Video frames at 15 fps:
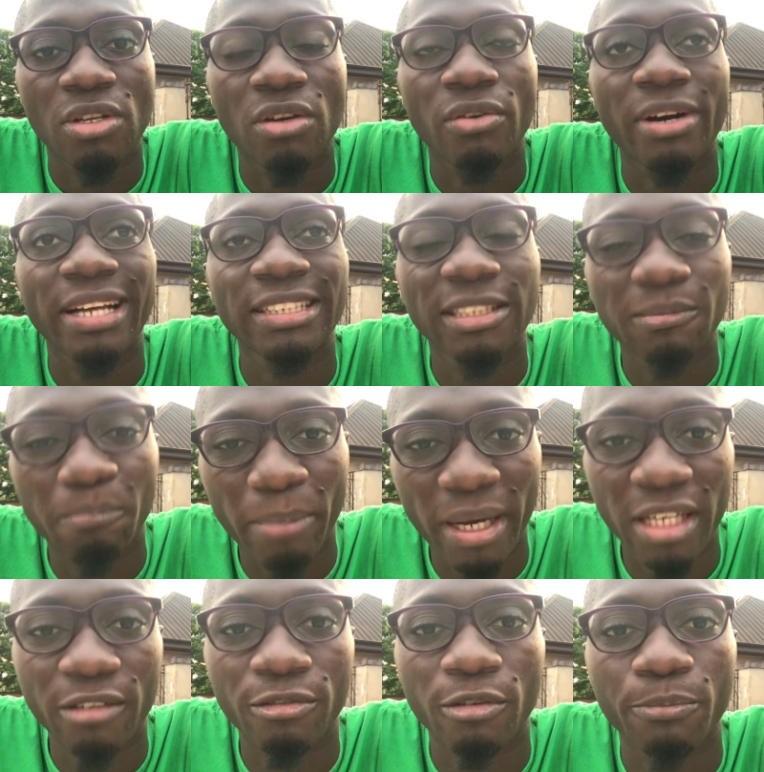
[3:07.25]

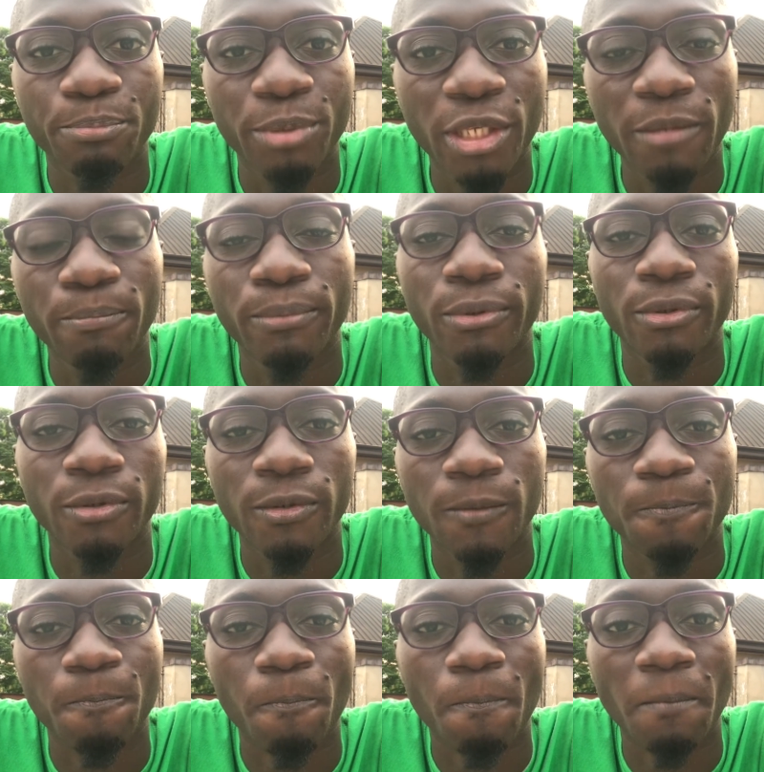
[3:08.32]
respect for people
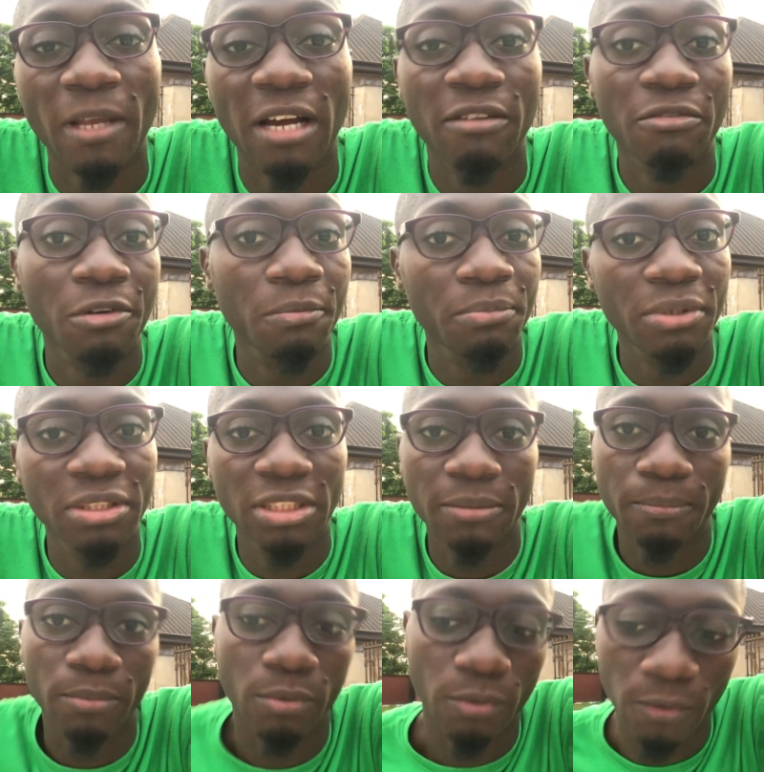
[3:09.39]
and for
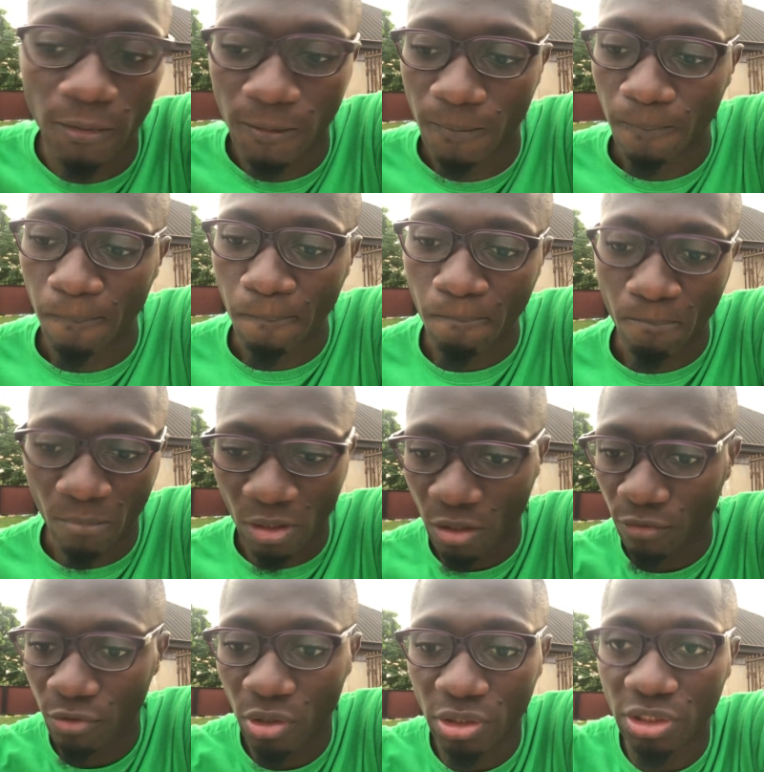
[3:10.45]
principles.
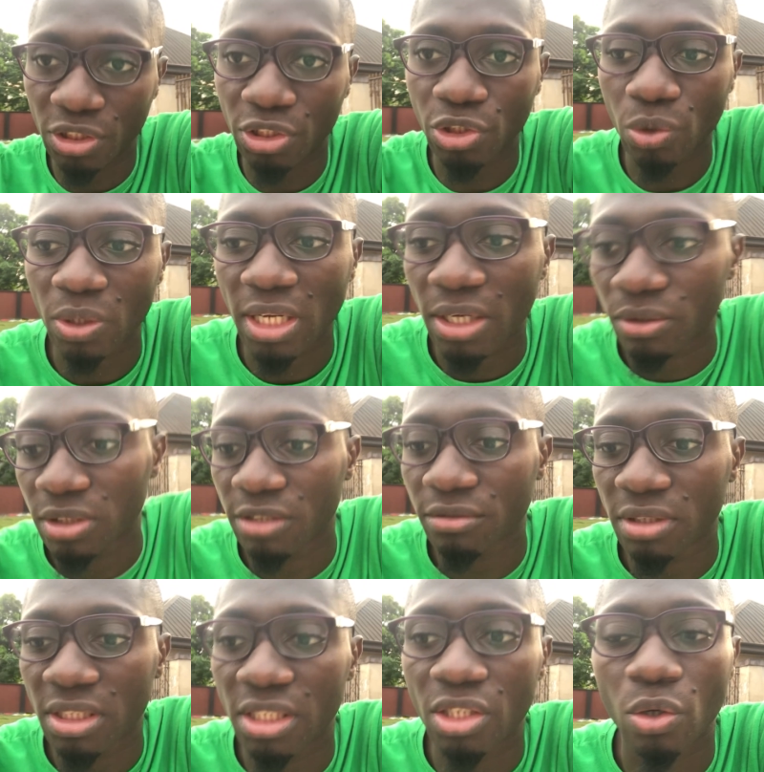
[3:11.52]
Of course, he showed out
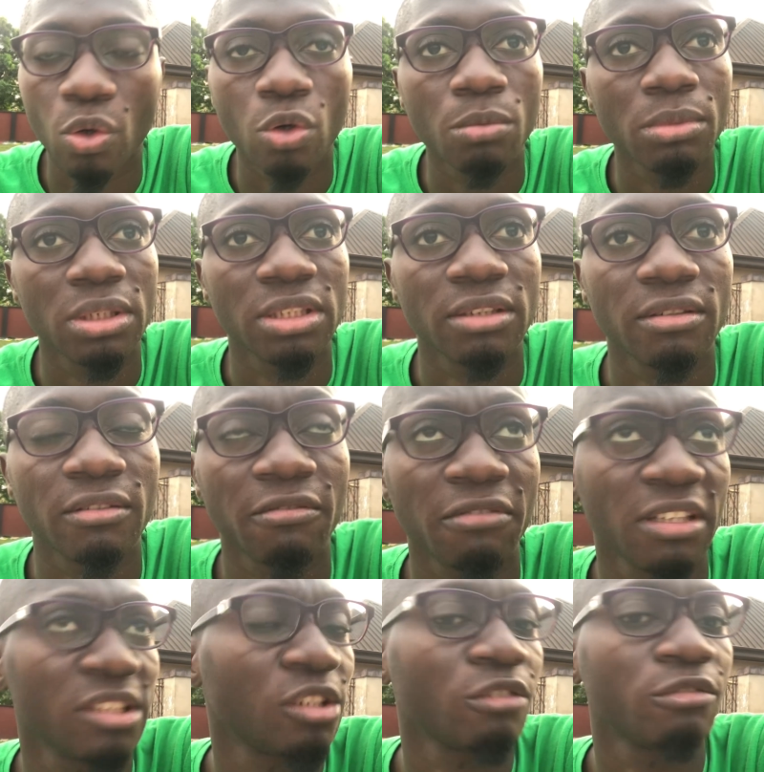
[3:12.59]
even in the whole meeting.
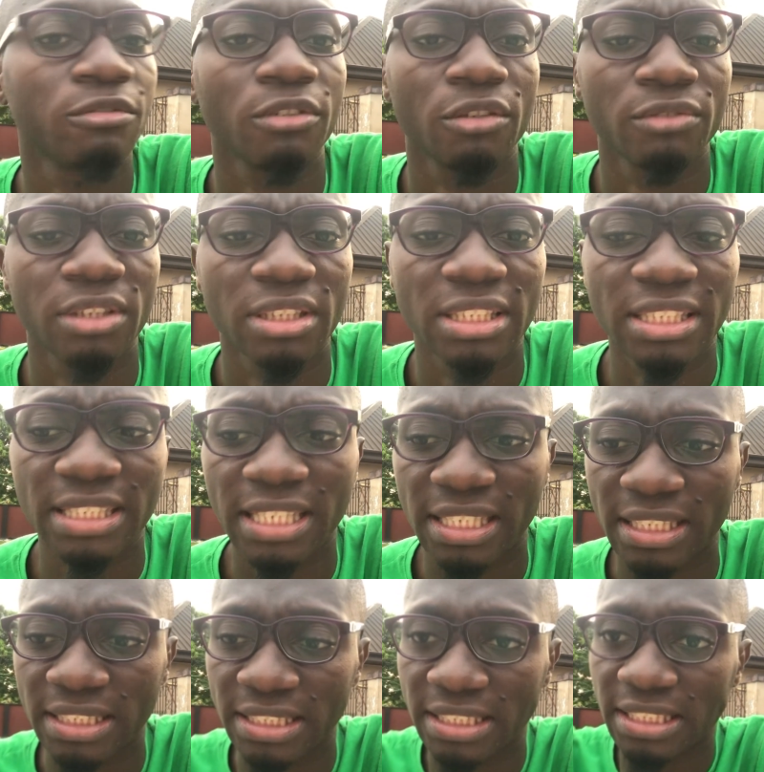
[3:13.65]
First of the thing that
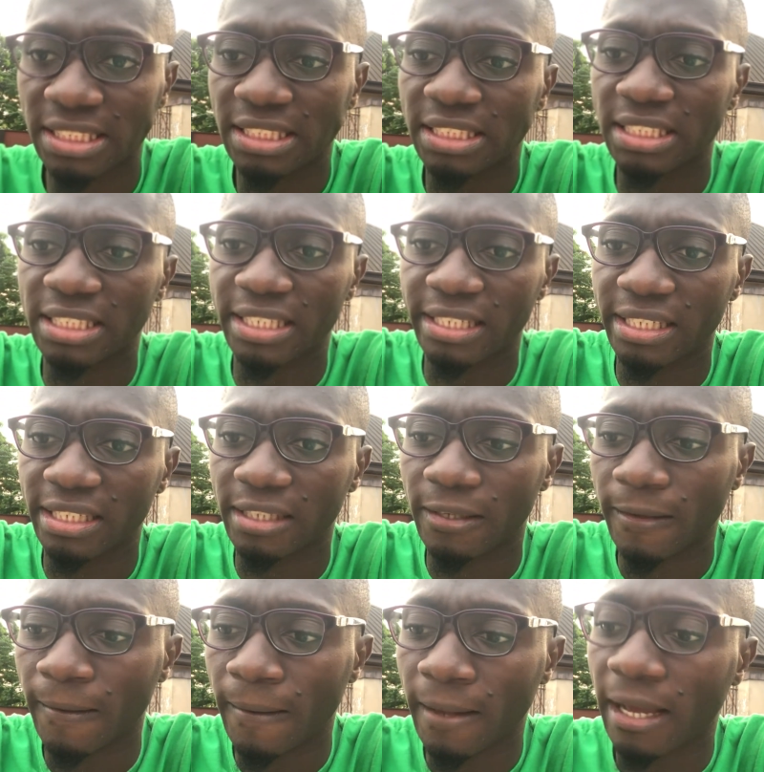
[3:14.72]
they did in the
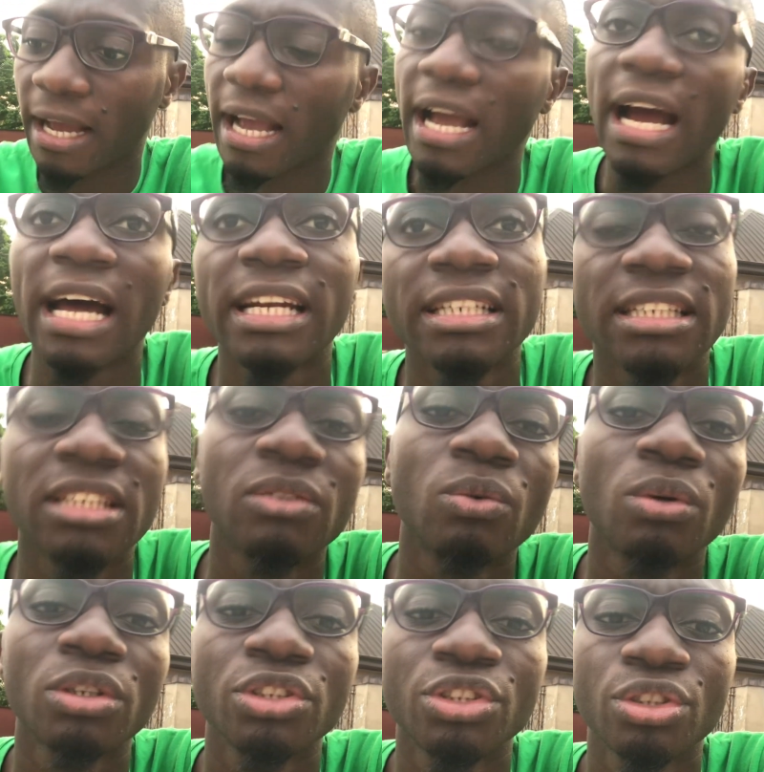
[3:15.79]
gathering
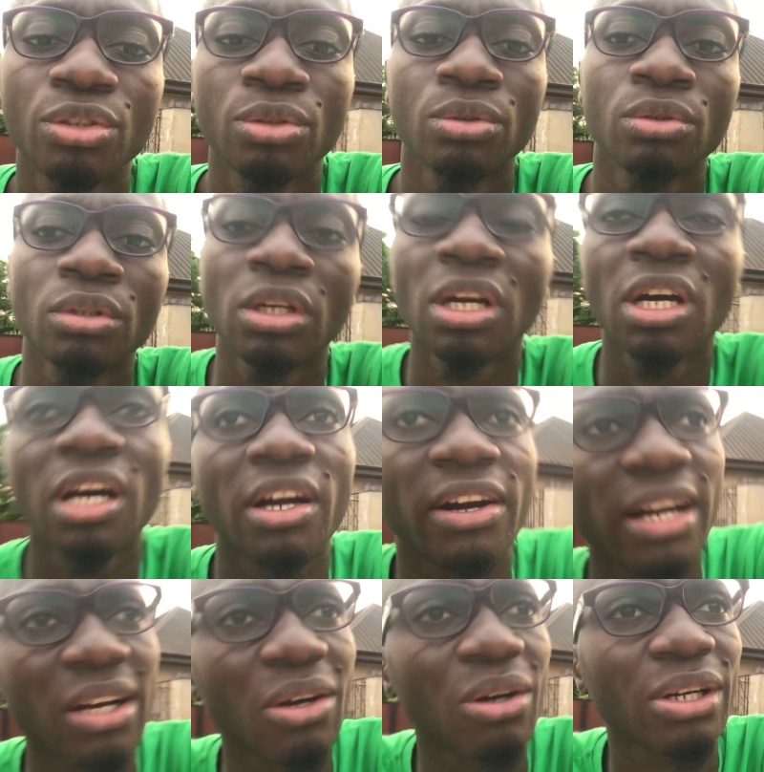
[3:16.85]
was to
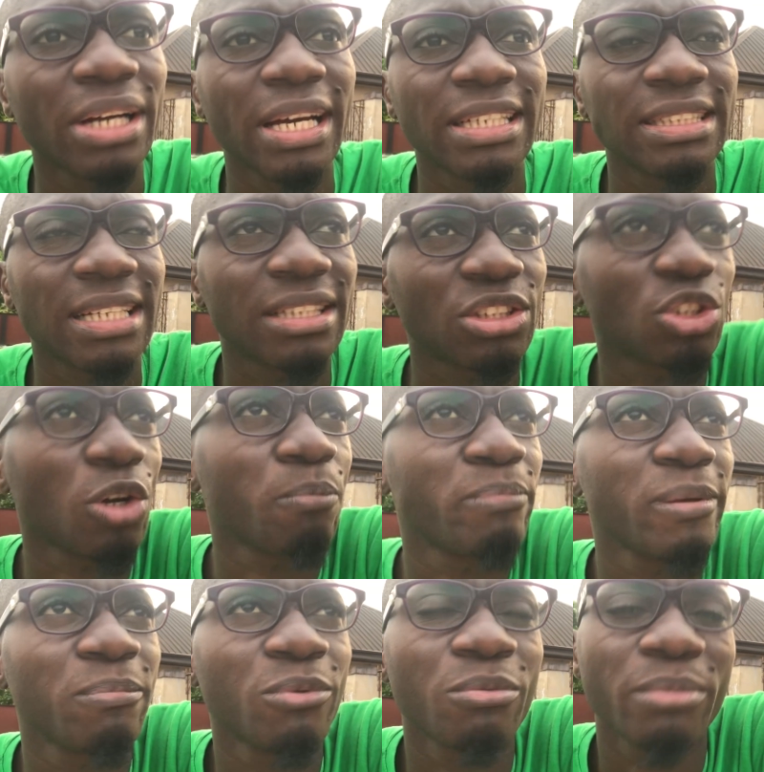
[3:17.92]
recognize that some
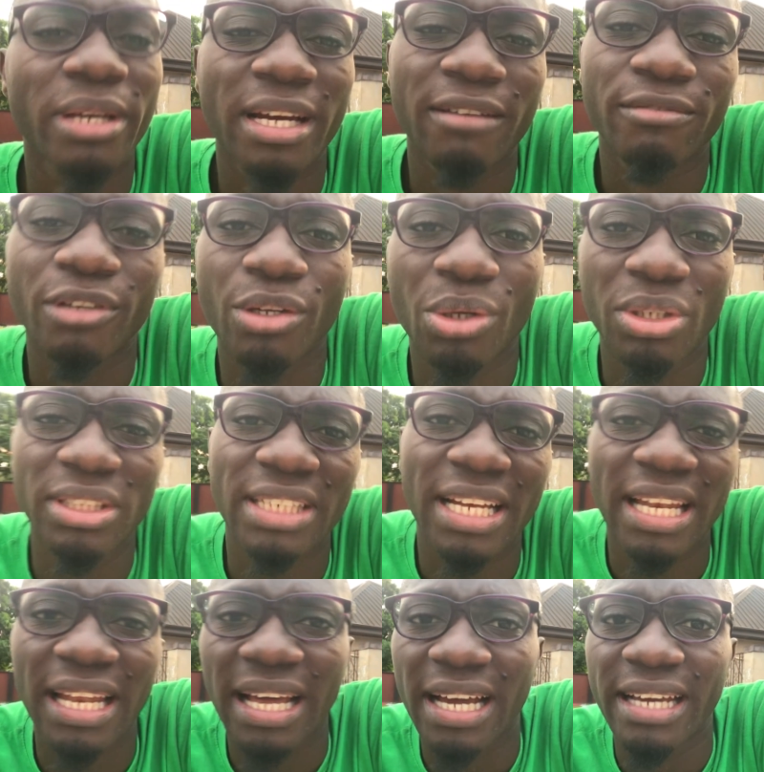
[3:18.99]
people may have lost their
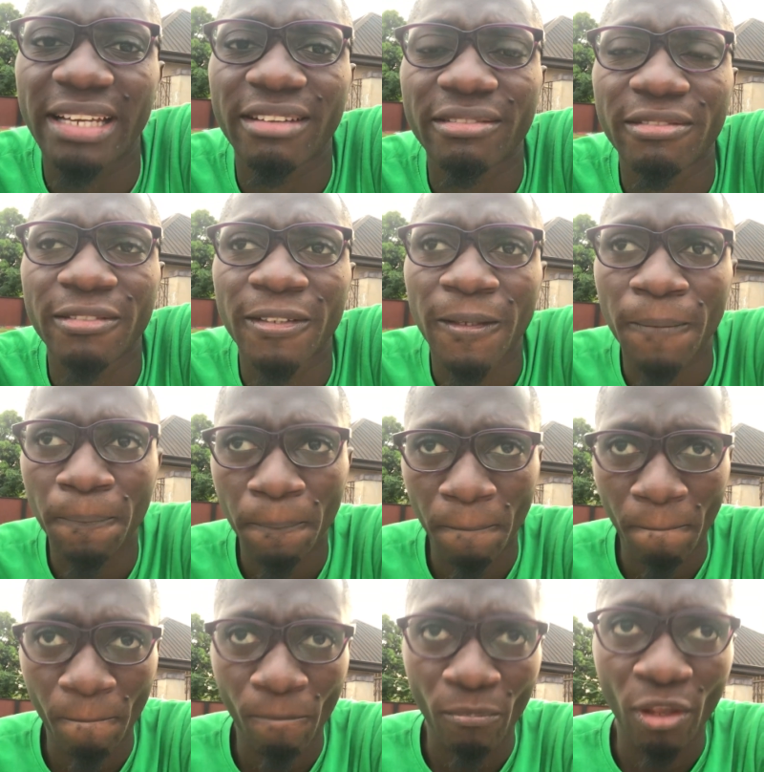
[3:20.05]
life,
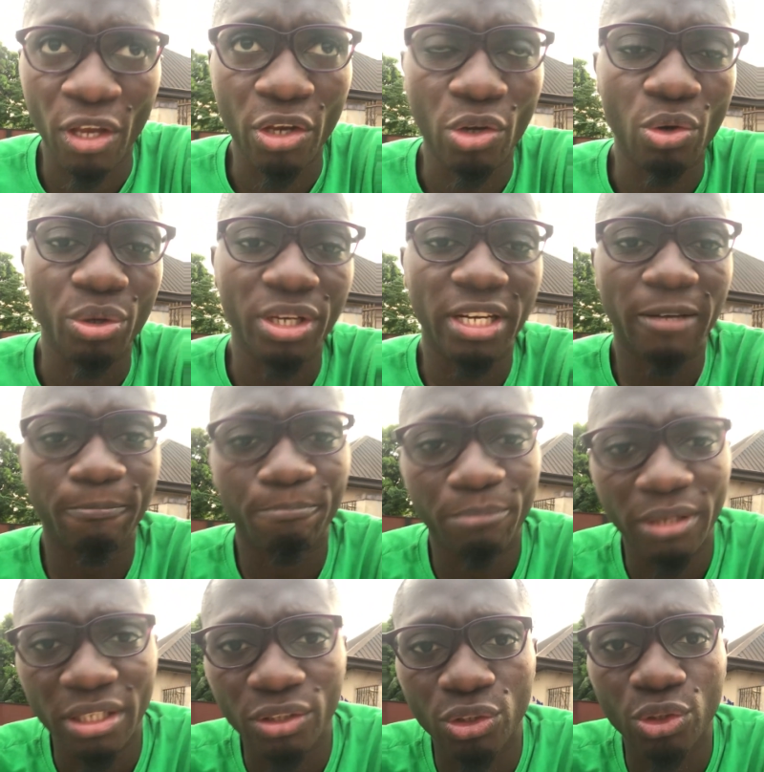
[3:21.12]
you know, in a
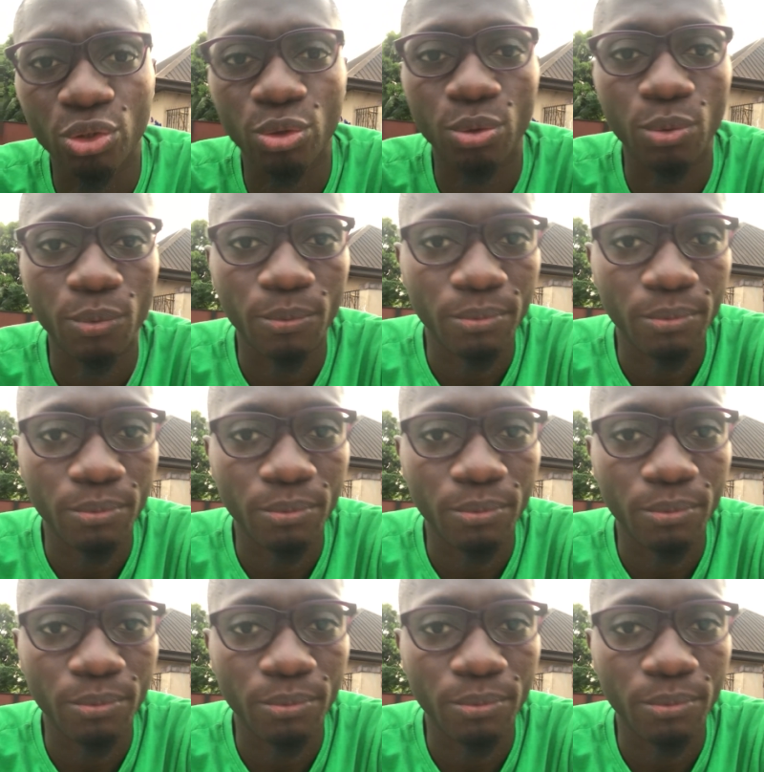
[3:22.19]
bid to